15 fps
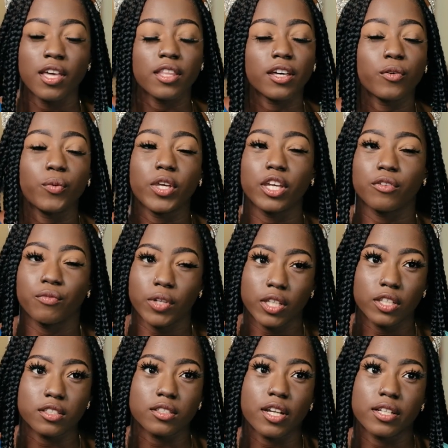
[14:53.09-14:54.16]
and we can
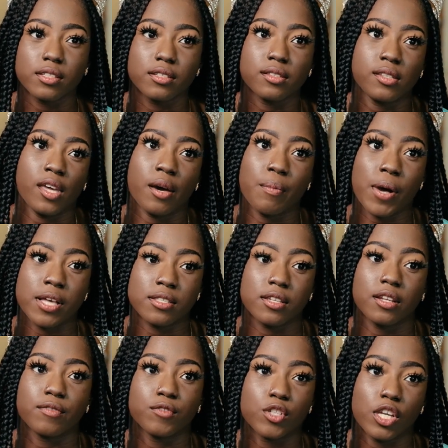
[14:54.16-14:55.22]
really start to see a
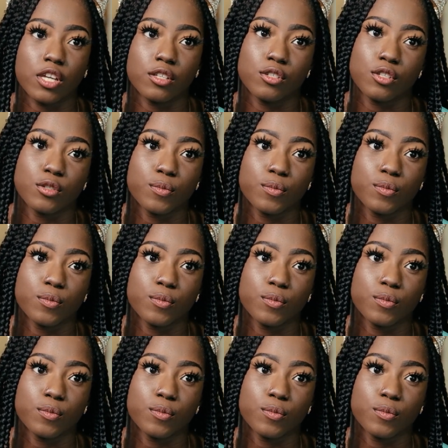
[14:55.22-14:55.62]
positive change.